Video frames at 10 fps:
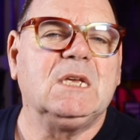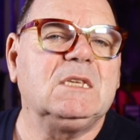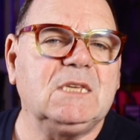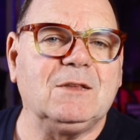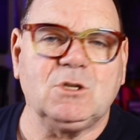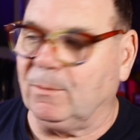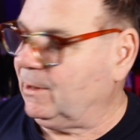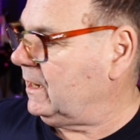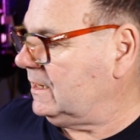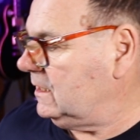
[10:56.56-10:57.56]
Sounds
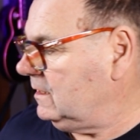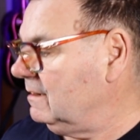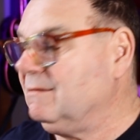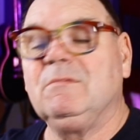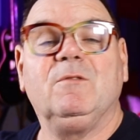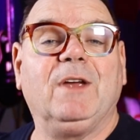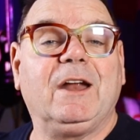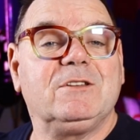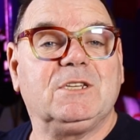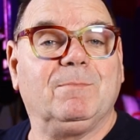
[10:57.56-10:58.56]
complicated,
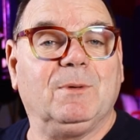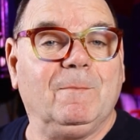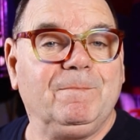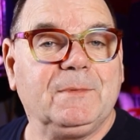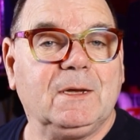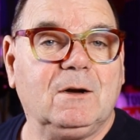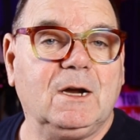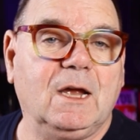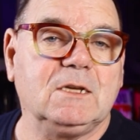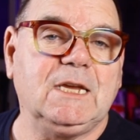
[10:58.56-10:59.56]
very simple. All
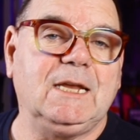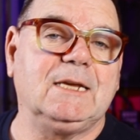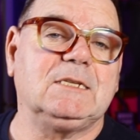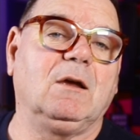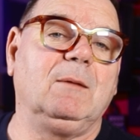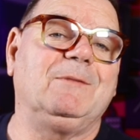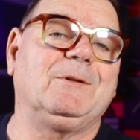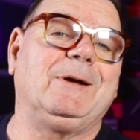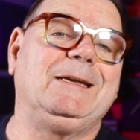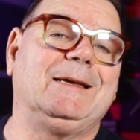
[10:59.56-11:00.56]
right, I'll see you next time. Have a
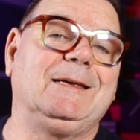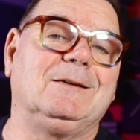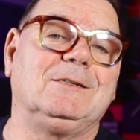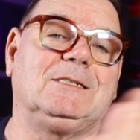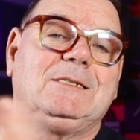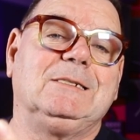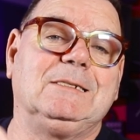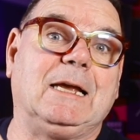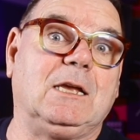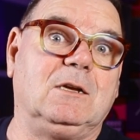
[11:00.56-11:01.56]
great day, guys
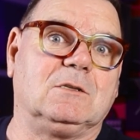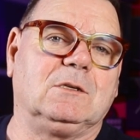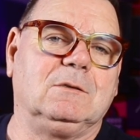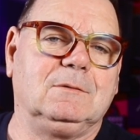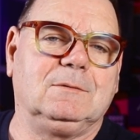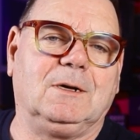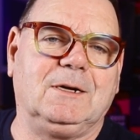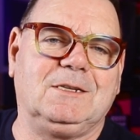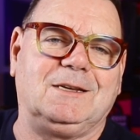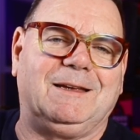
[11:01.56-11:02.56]
and girls. All
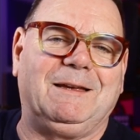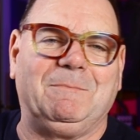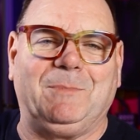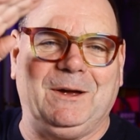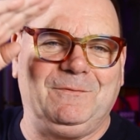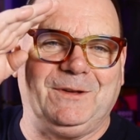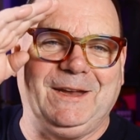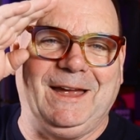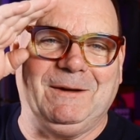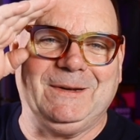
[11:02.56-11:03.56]
right, bye for
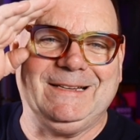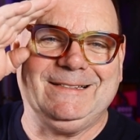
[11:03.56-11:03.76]
now.